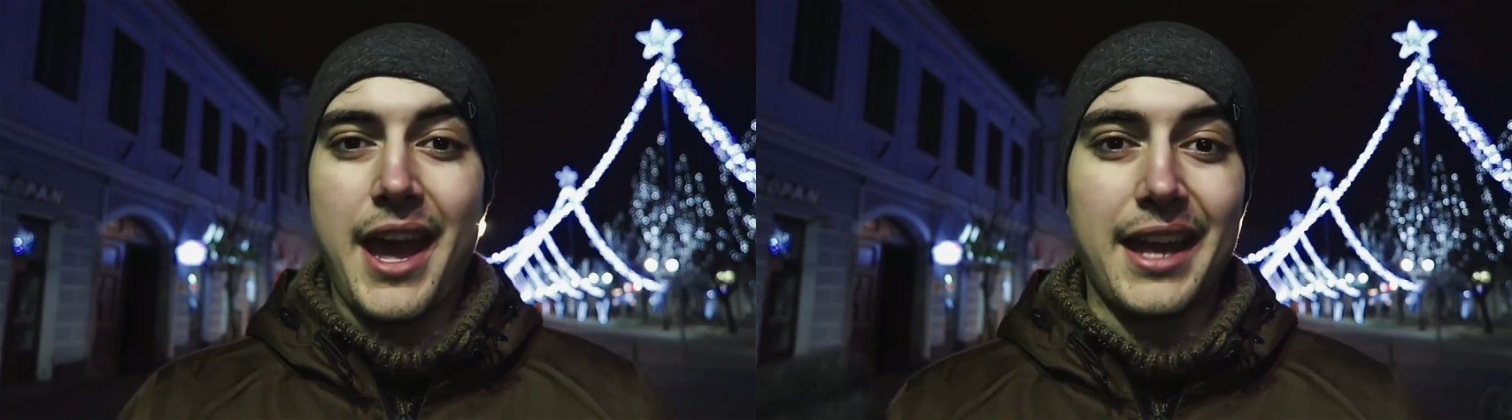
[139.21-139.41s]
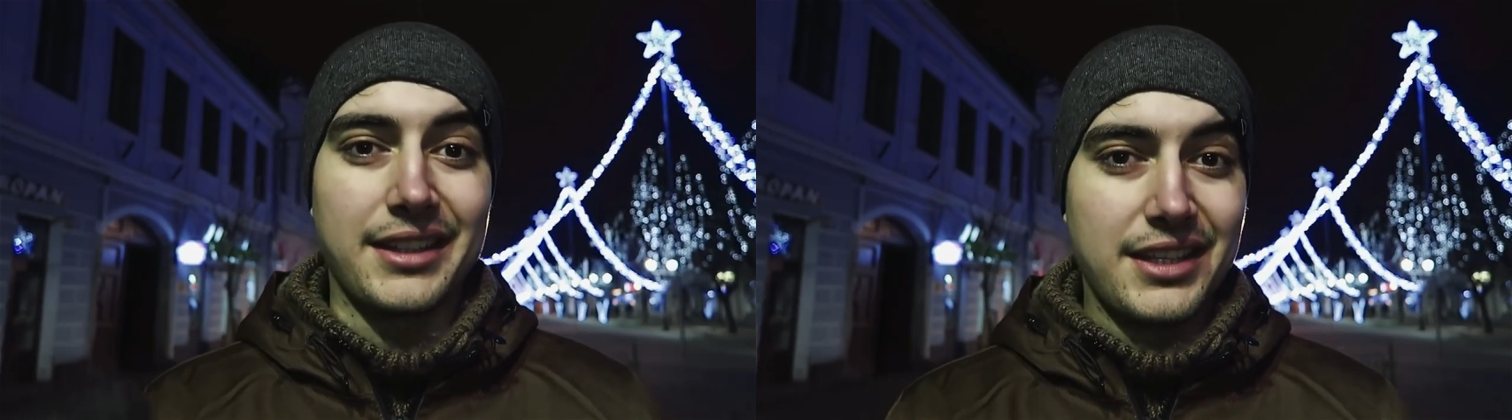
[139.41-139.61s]

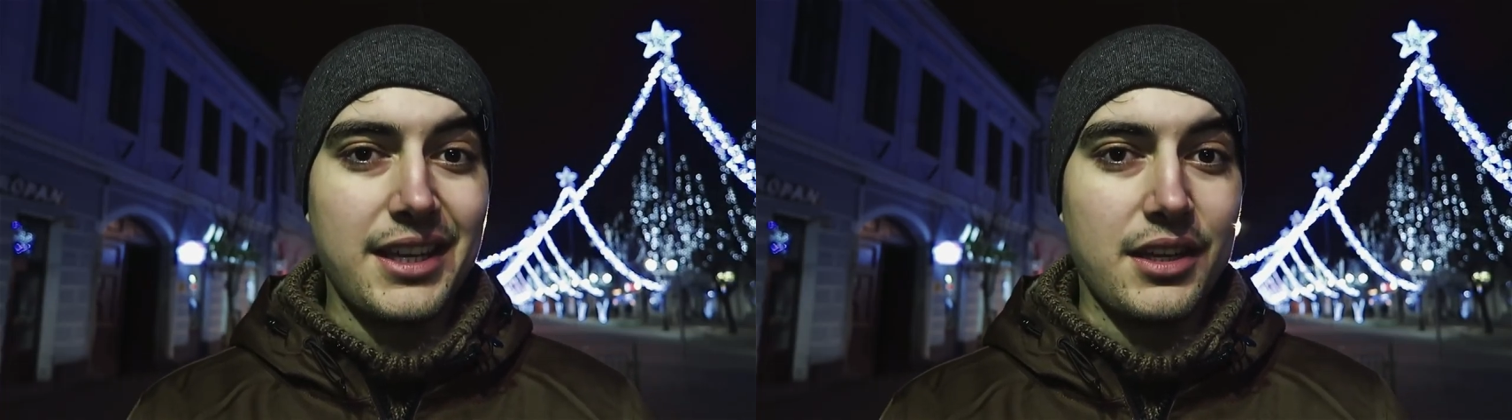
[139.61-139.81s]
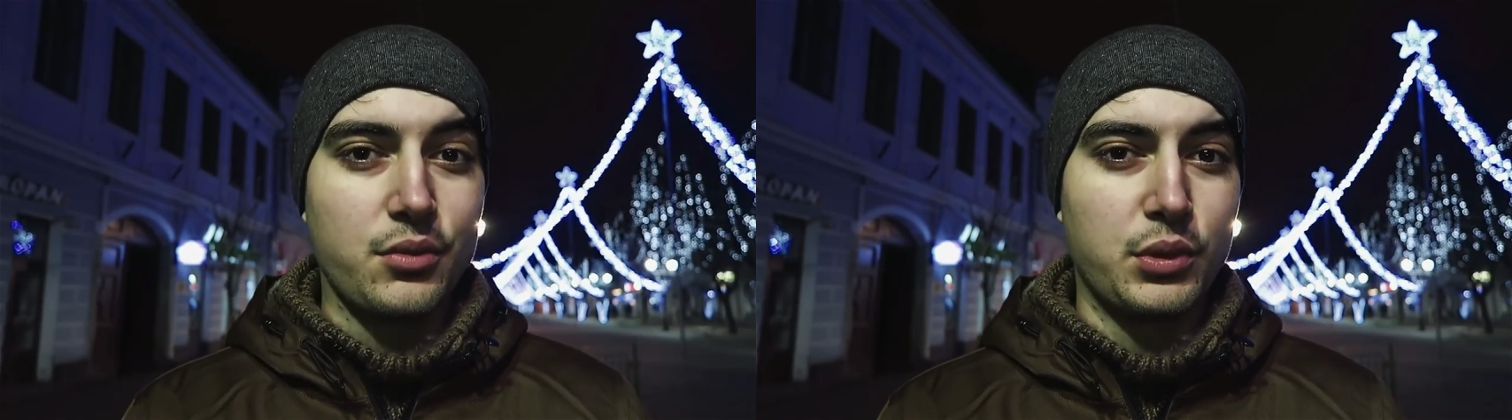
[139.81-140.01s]
and
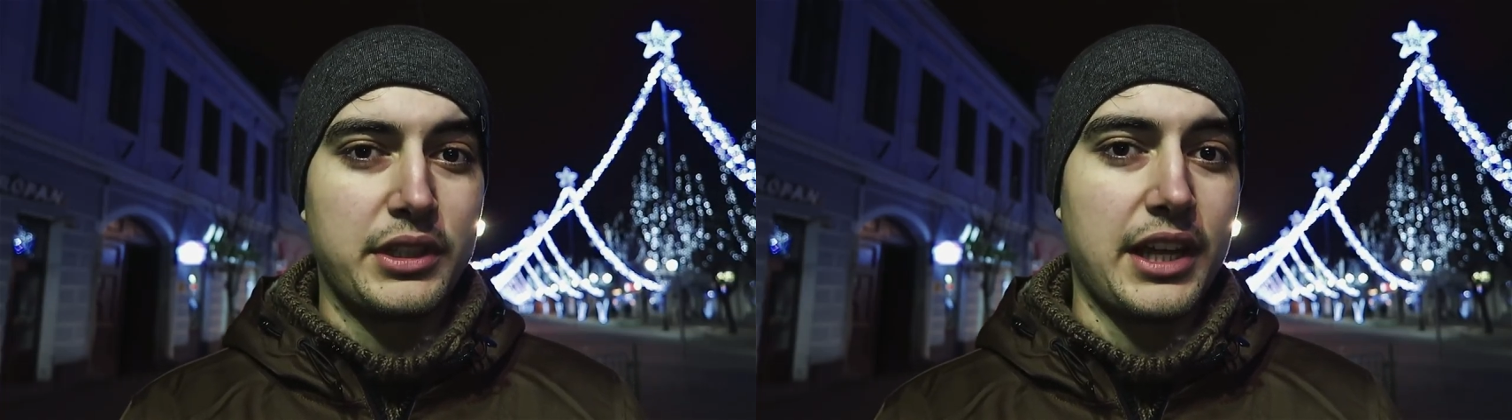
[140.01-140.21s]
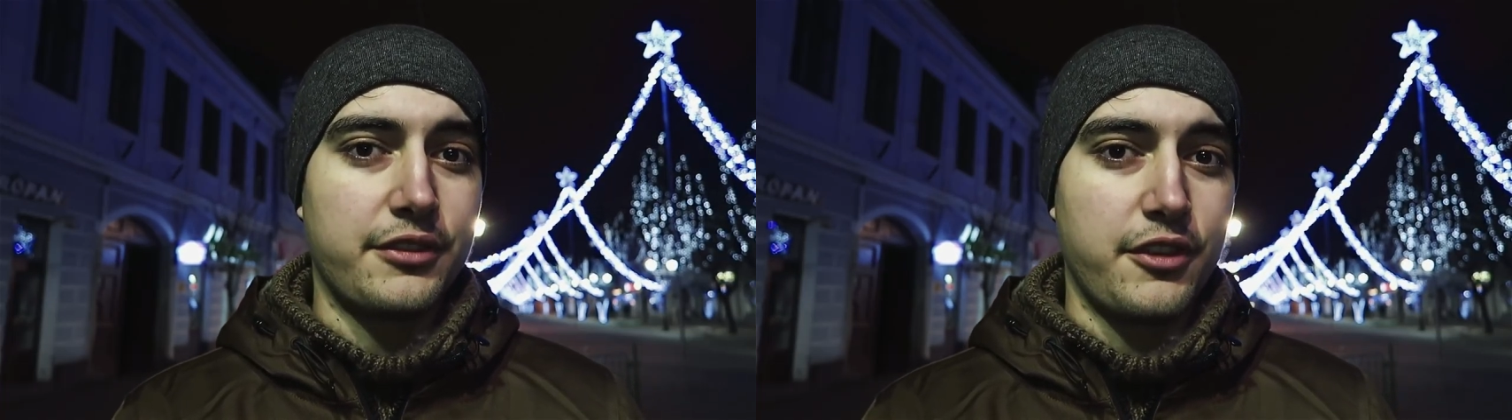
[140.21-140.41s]
he
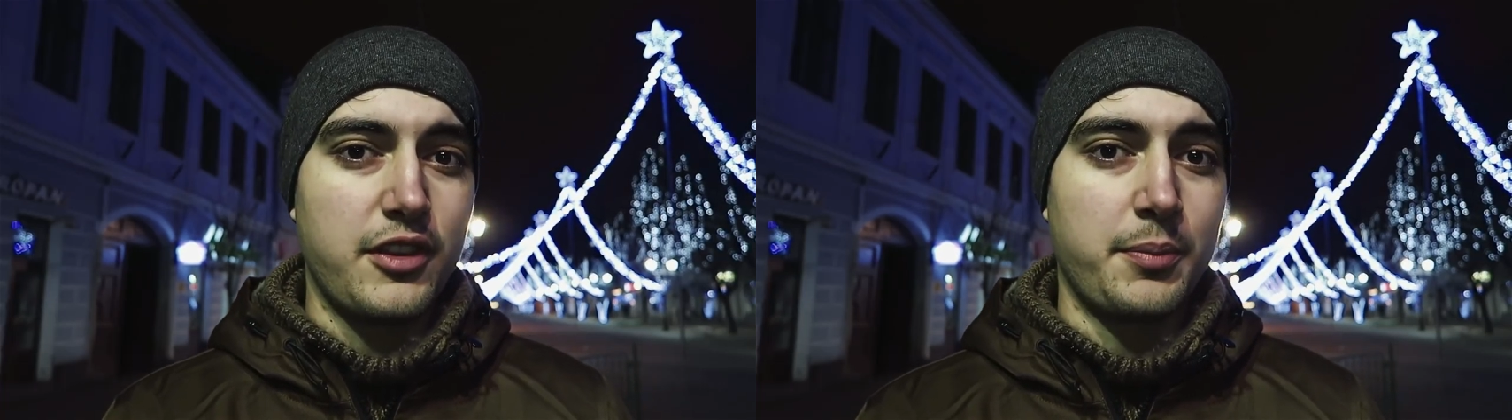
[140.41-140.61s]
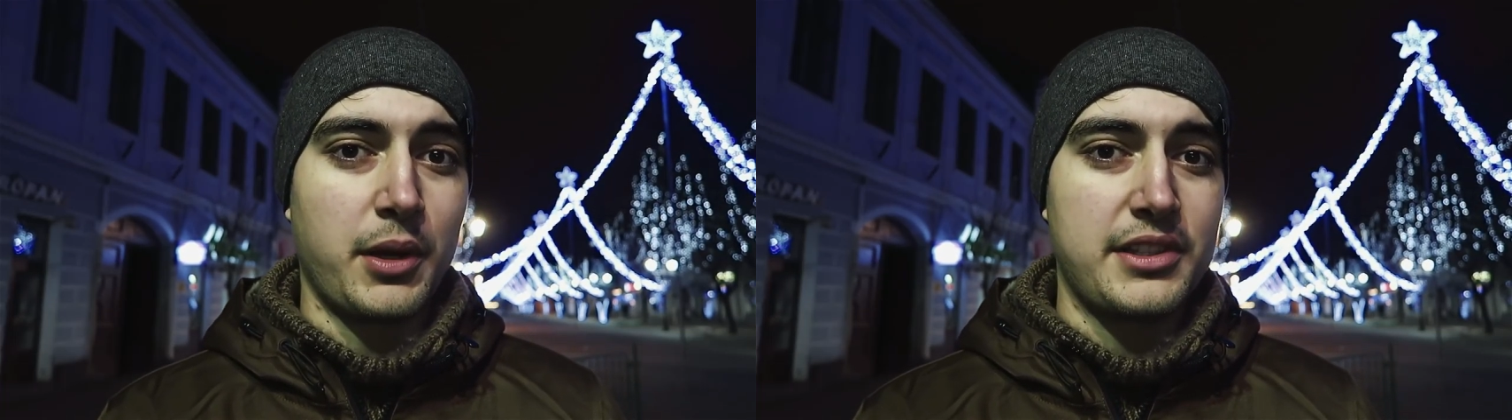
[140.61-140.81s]
would get
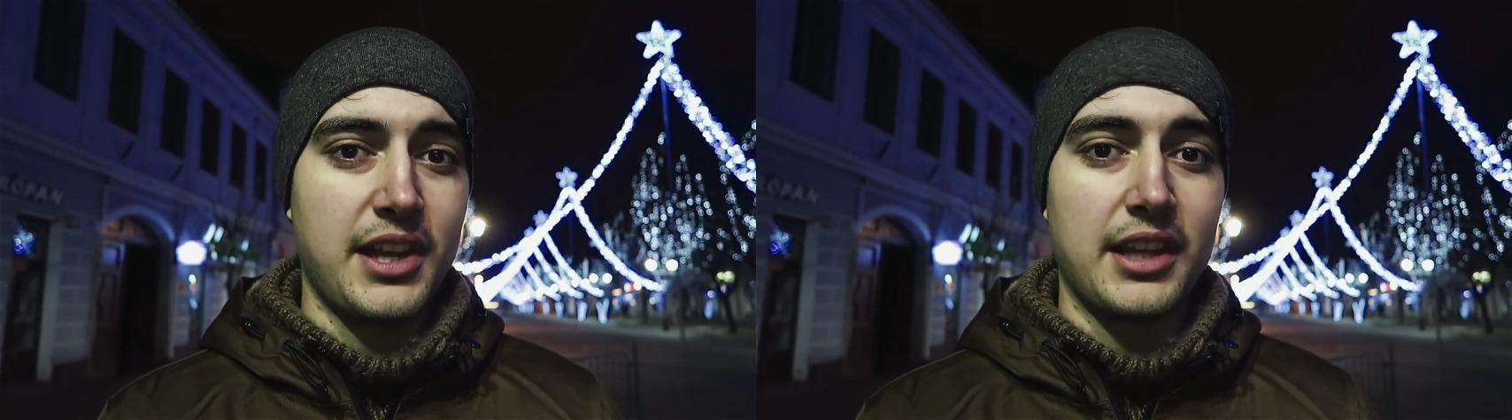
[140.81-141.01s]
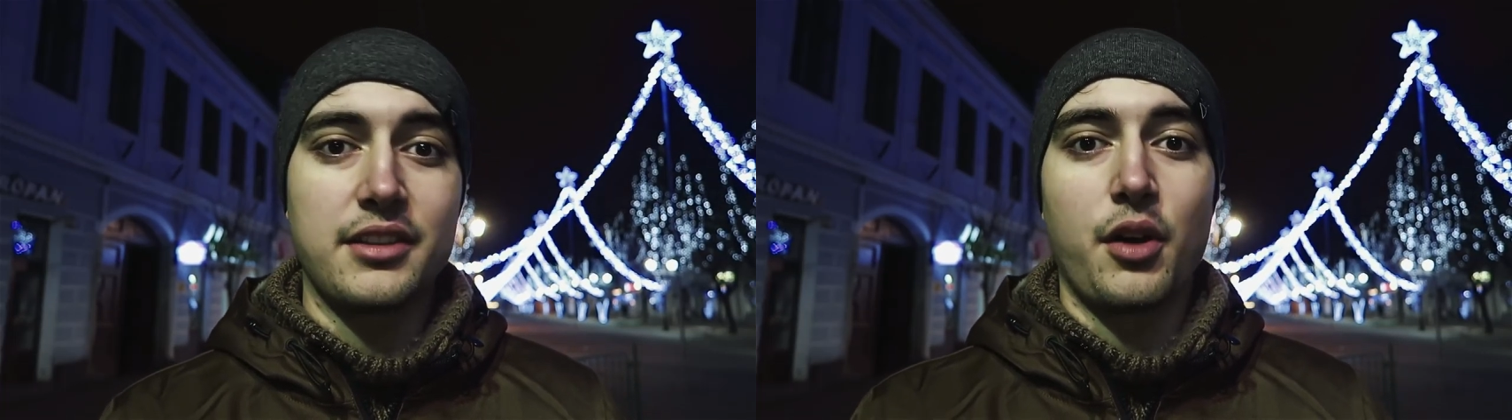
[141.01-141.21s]

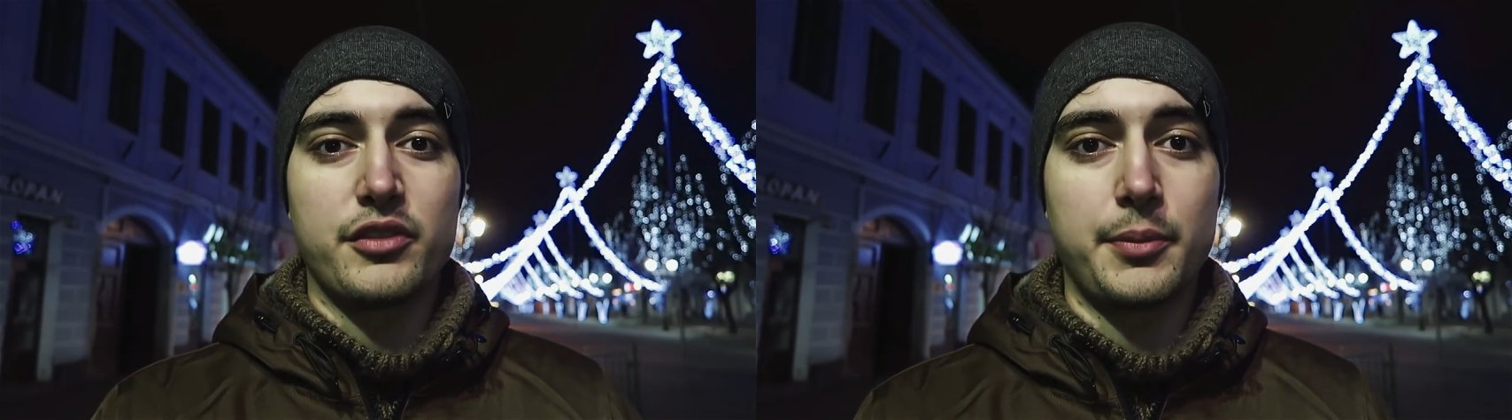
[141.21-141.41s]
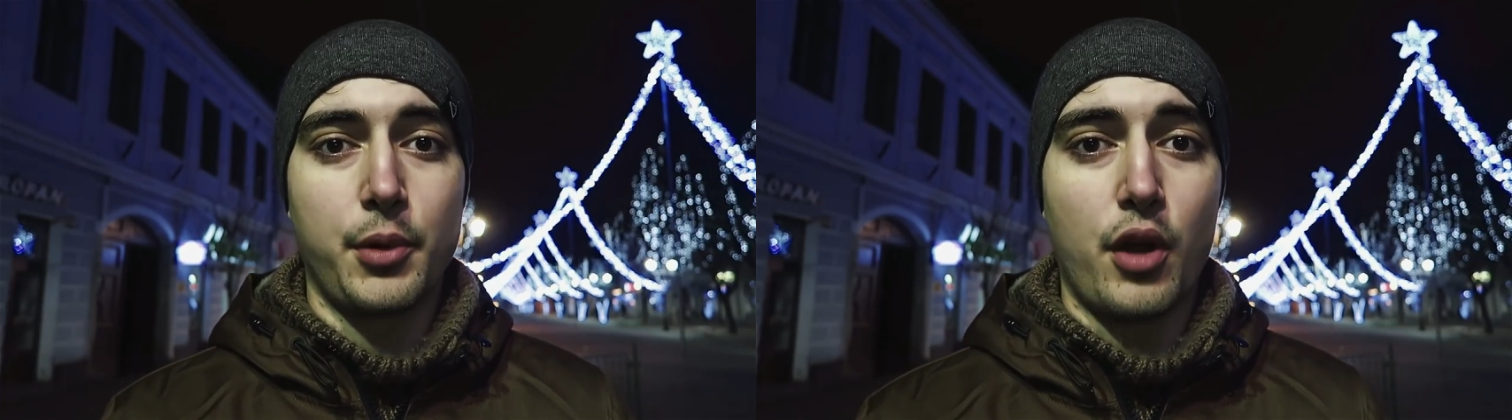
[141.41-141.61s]
50%
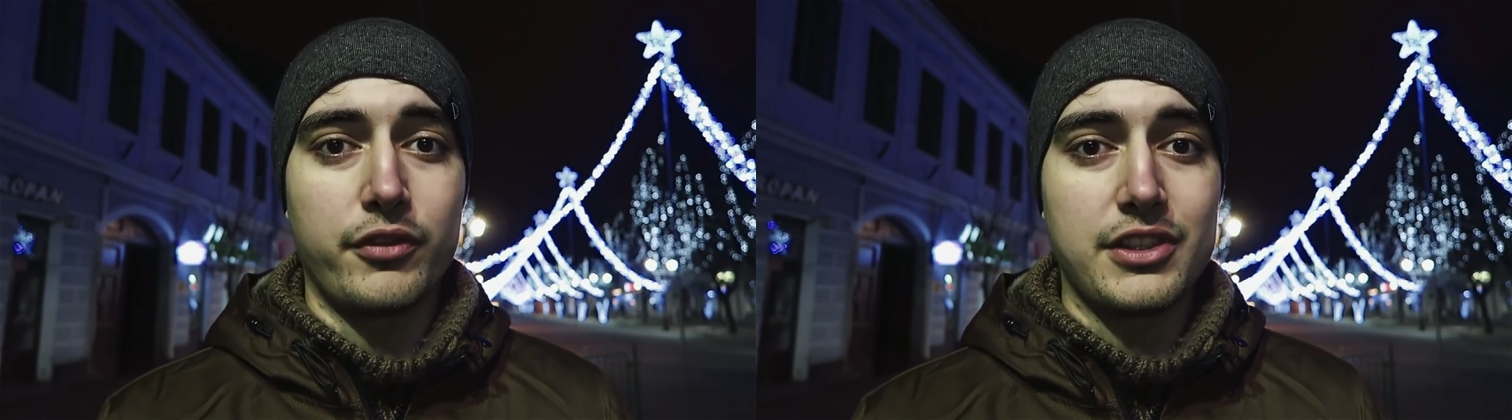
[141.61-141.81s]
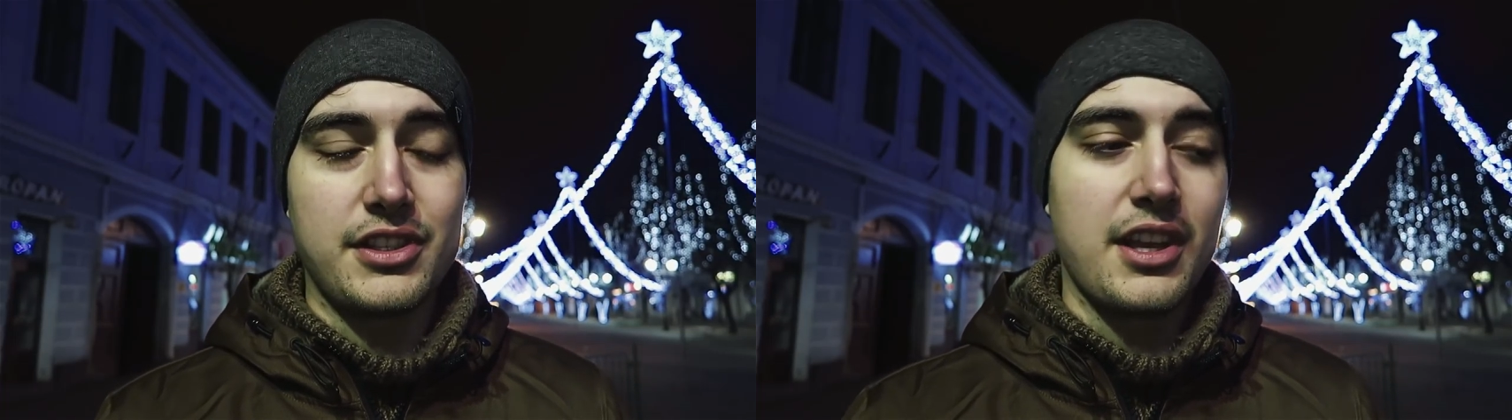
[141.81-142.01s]
of the
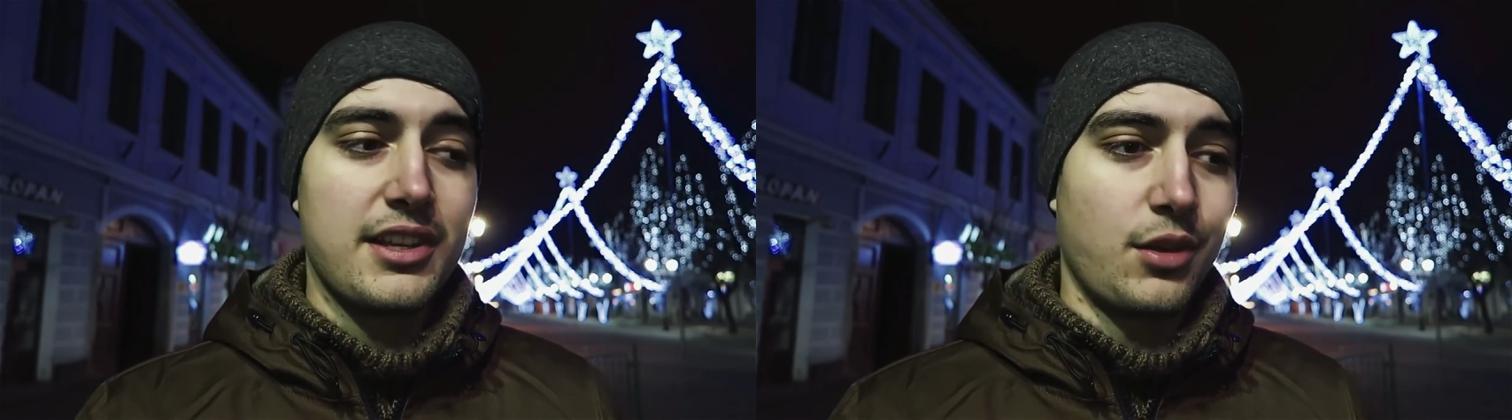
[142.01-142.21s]
profits.